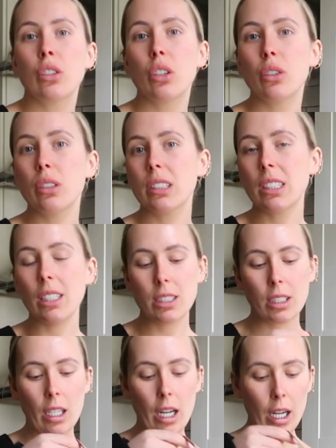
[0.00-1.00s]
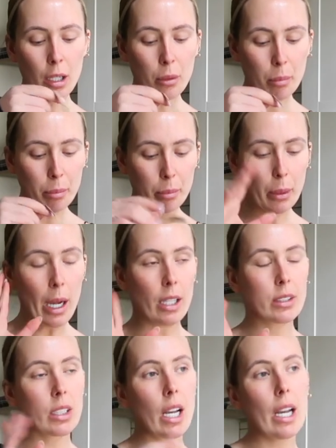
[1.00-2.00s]
two-seater,
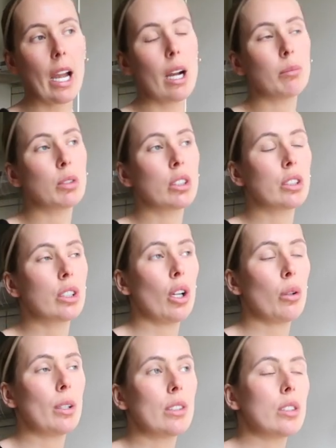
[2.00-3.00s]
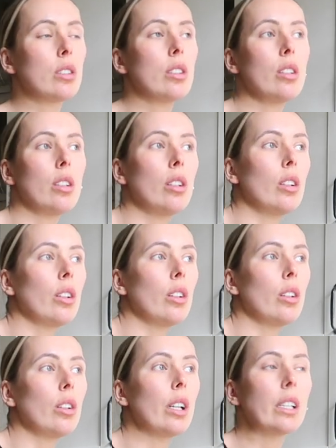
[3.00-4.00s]
but I am just going
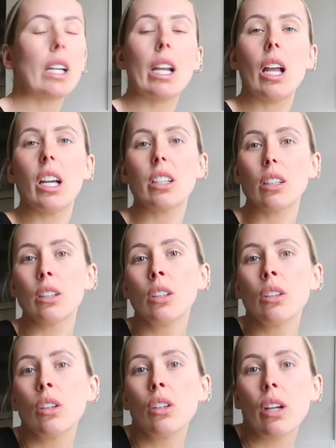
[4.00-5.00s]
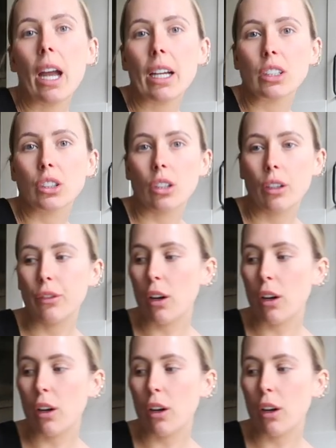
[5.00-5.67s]
to get like extra